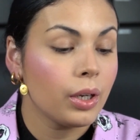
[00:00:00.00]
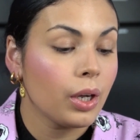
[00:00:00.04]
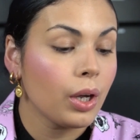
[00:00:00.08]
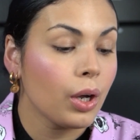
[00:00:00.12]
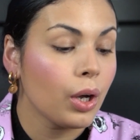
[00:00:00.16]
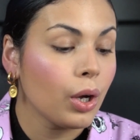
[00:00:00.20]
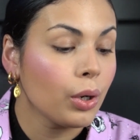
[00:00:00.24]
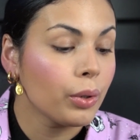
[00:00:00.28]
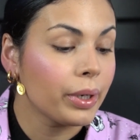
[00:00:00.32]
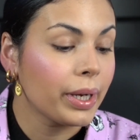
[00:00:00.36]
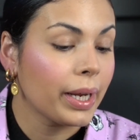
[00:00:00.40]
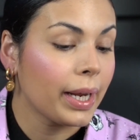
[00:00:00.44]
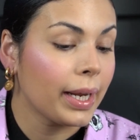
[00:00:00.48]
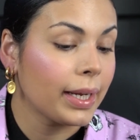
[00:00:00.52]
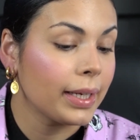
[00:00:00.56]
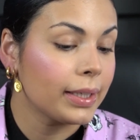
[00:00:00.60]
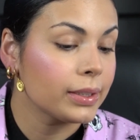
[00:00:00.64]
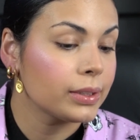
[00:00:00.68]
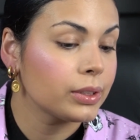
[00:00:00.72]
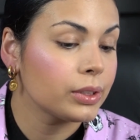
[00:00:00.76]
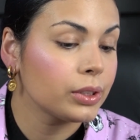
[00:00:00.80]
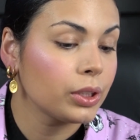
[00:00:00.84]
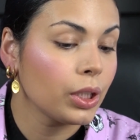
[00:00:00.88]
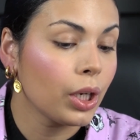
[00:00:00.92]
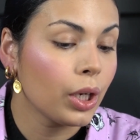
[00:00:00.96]
Okay,
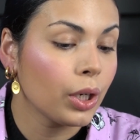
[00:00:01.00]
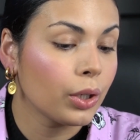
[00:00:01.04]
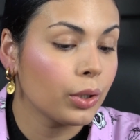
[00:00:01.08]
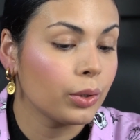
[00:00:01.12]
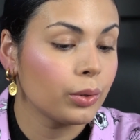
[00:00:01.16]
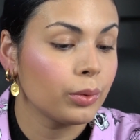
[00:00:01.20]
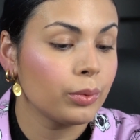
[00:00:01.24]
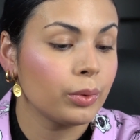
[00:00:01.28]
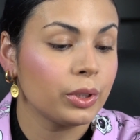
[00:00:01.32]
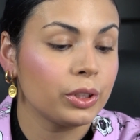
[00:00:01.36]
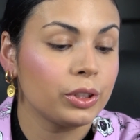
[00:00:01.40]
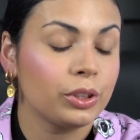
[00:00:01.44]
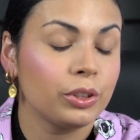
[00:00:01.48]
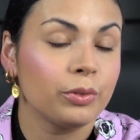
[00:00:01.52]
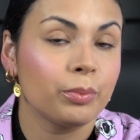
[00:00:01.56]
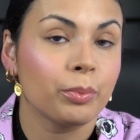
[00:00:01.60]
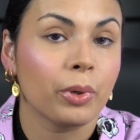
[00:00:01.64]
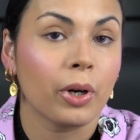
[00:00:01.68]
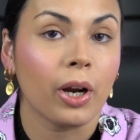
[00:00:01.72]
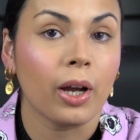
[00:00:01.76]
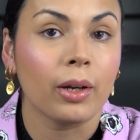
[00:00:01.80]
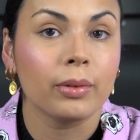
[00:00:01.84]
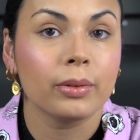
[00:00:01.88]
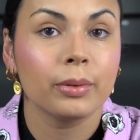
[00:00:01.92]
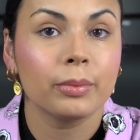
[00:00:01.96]
so what you've
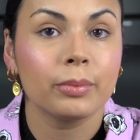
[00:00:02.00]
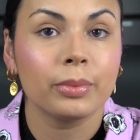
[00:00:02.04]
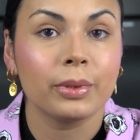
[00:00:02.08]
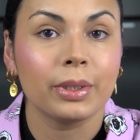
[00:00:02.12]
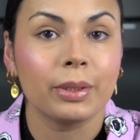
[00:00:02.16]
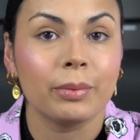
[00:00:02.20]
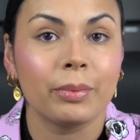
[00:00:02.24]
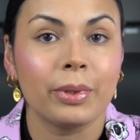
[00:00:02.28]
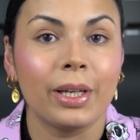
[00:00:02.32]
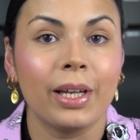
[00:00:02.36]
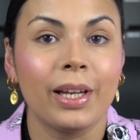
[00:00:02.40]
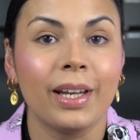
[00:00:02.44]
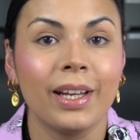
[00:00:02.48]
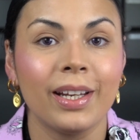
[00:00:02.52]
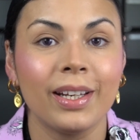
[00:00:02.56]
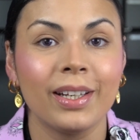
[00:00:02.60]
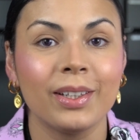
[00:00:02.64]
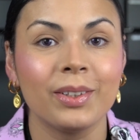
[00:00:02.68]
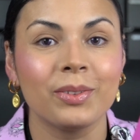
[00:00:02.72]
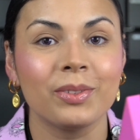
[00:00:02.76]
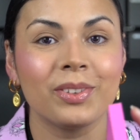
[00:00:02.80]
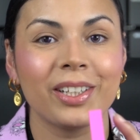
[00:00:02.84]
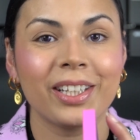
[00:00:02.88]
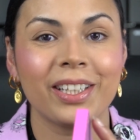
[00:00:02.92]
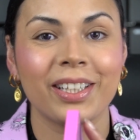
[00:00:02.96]
probably
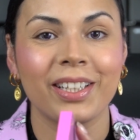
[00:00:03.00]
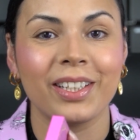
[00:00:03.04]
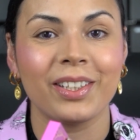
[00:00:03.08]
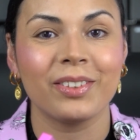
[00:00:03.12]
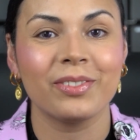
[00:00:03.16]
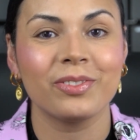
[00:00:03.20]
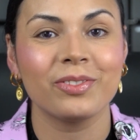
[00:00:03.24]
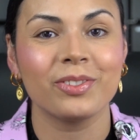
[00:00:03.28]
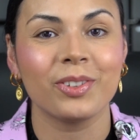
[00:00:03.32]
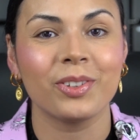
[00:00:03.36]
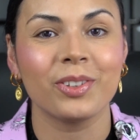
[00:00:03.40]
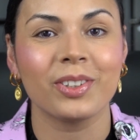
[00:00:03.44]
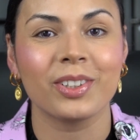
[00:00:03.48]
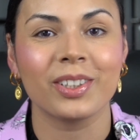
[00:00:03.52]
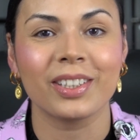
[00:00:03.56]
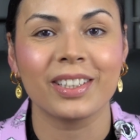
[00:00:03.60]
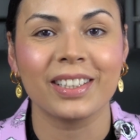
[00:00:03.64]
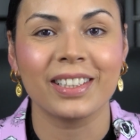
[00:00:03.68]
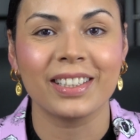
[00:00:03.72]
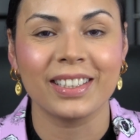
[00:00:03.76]
been waiting for